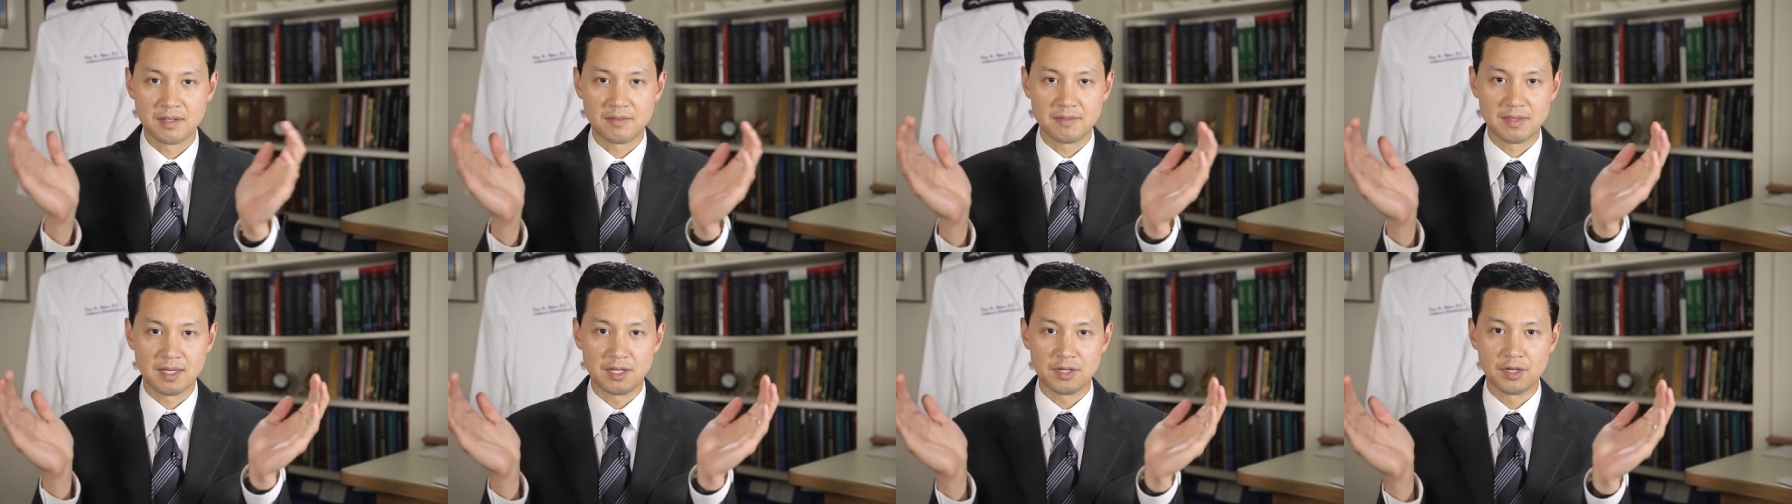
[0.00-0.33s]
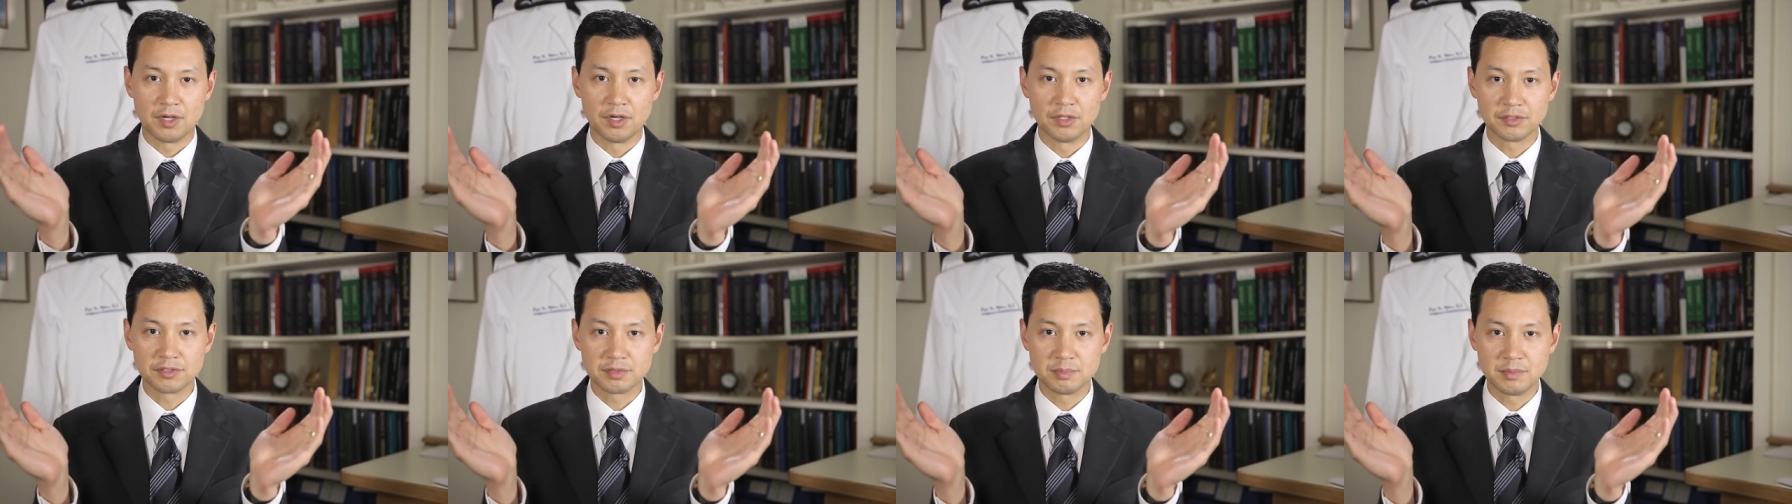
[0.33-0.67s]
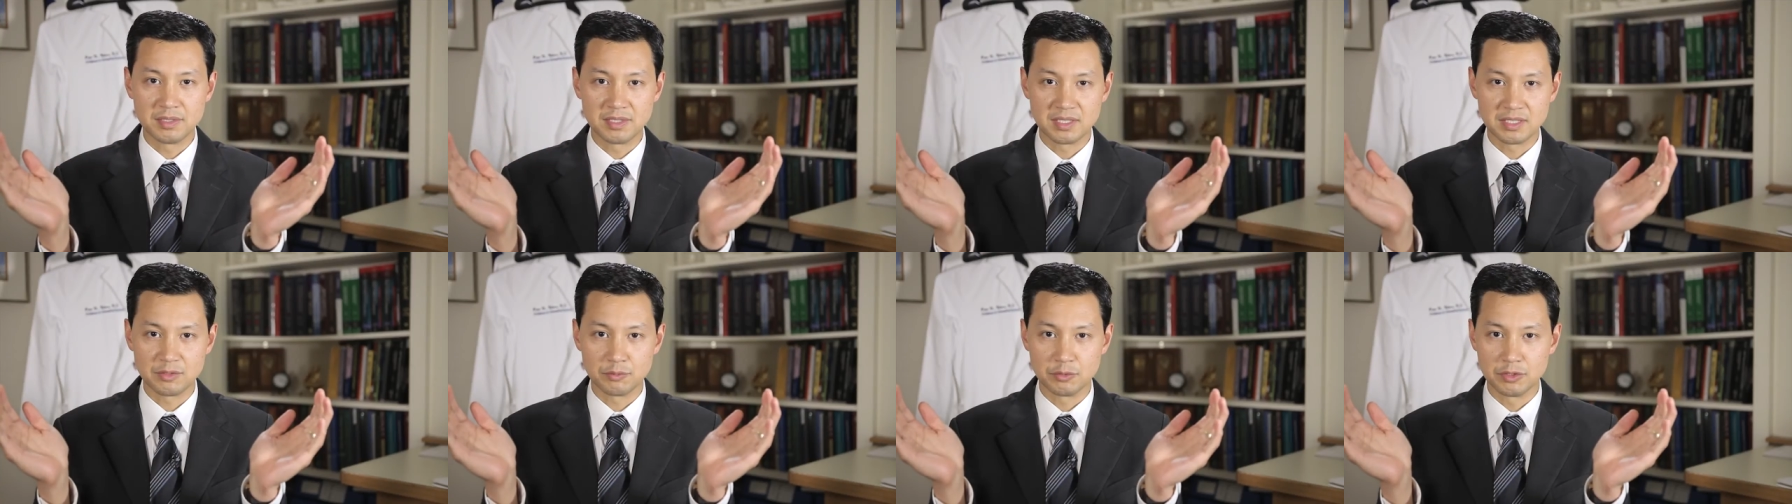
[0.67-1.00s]
that
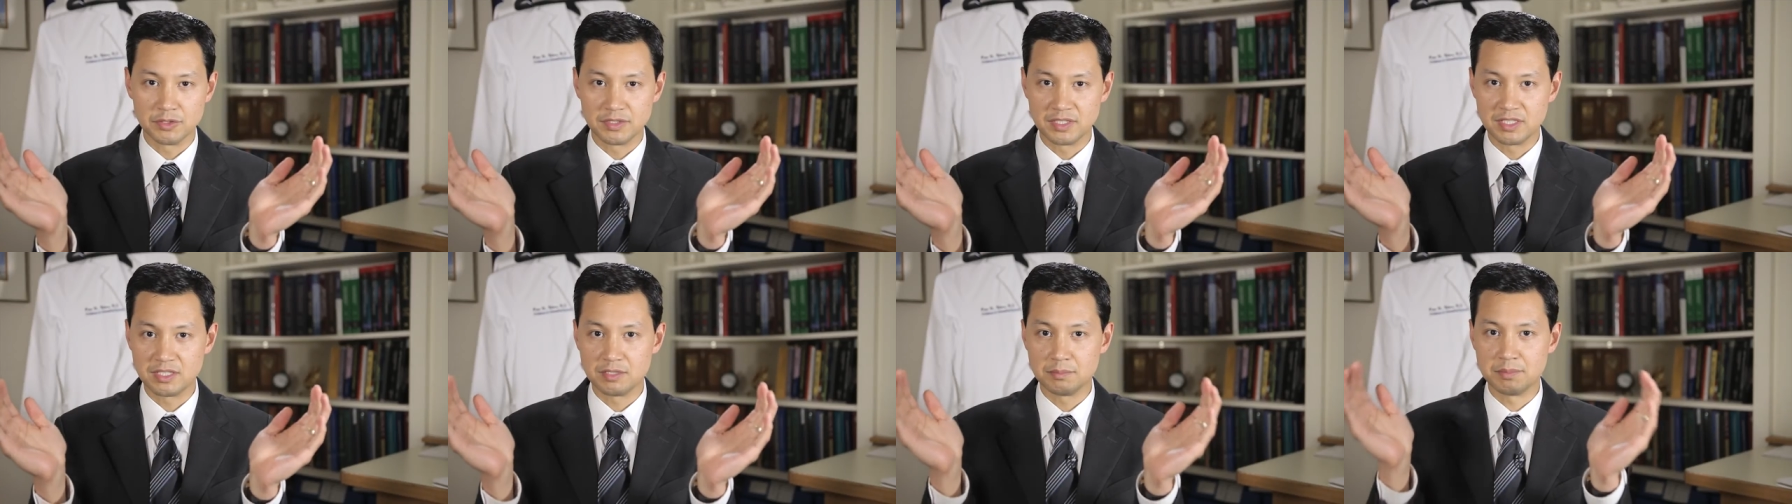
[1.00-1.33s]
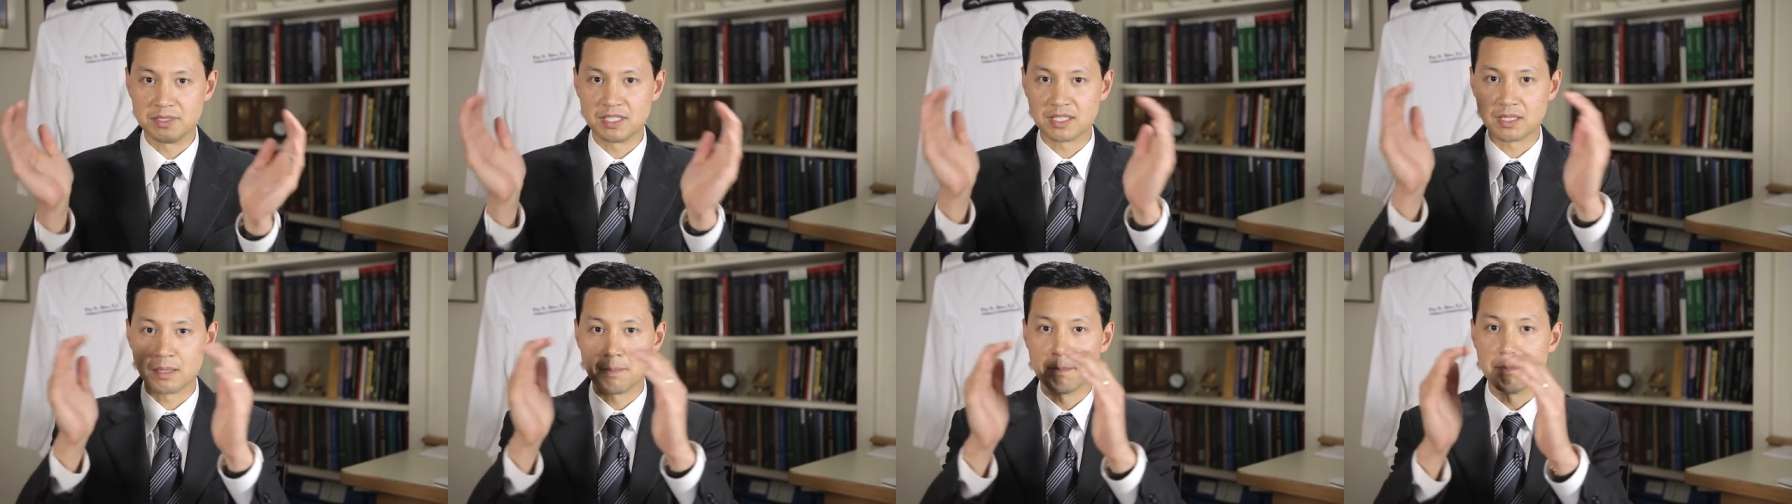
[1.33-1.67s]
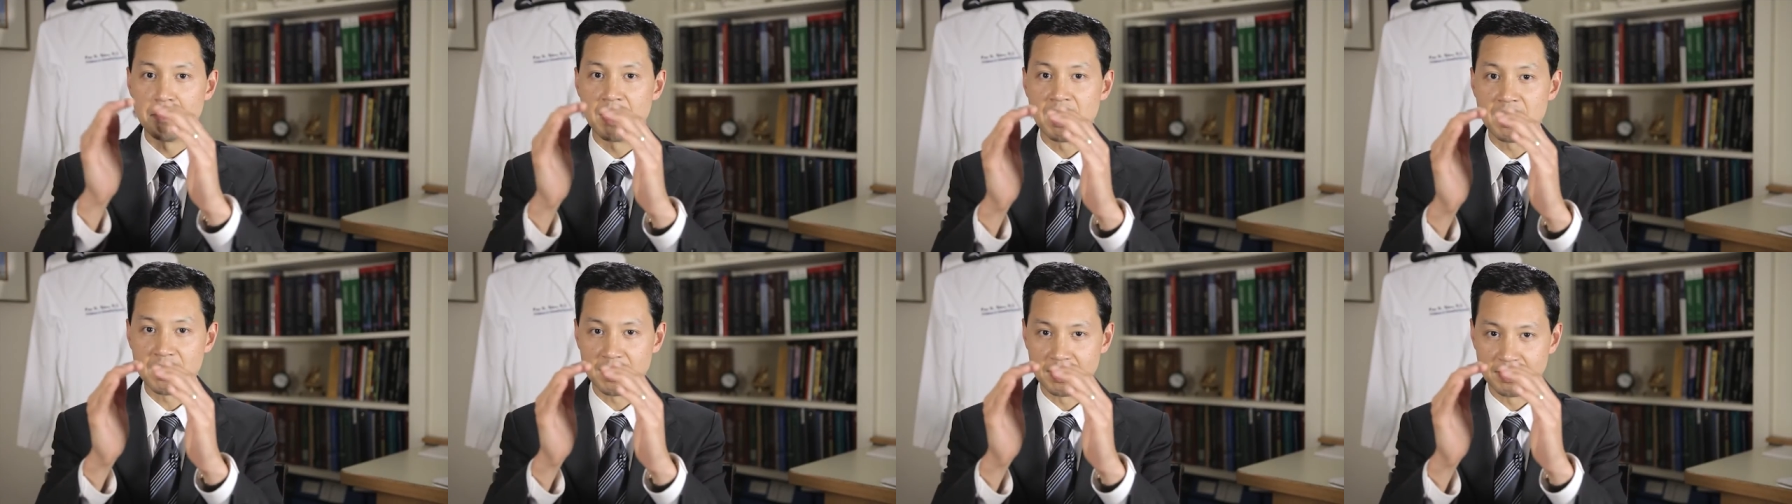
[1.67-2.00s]
ultimately will need to be
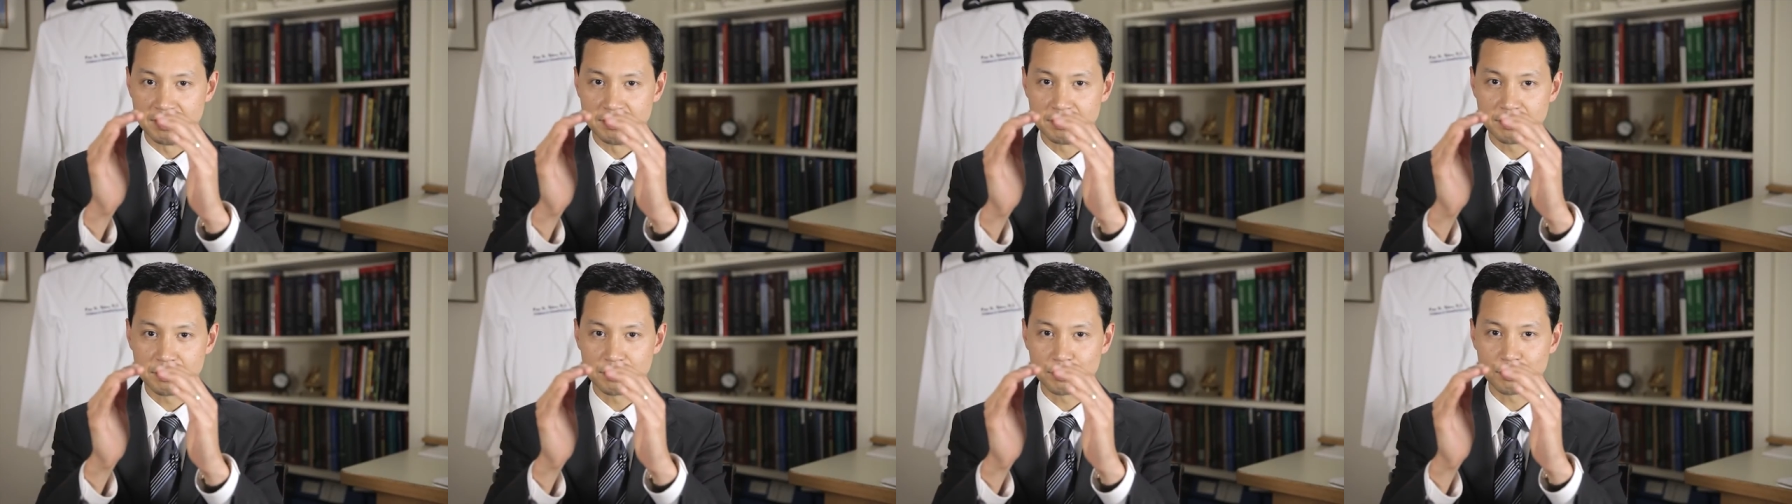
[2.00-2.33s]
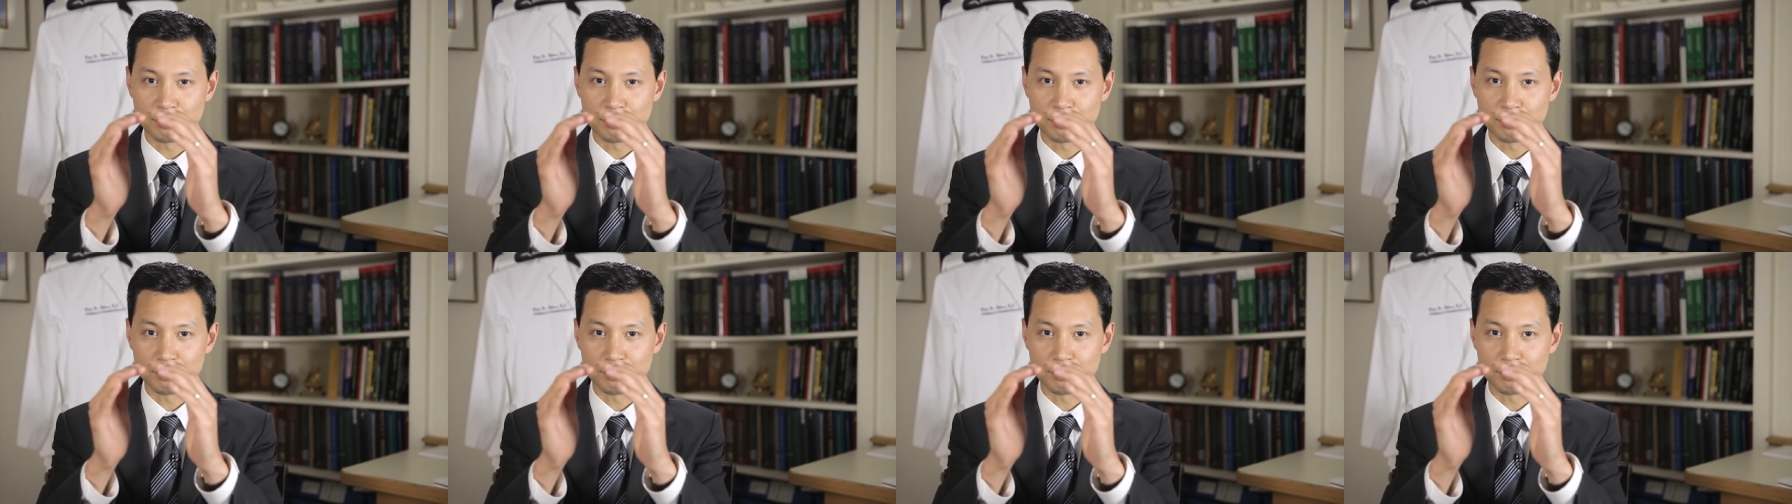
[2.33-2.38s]
combined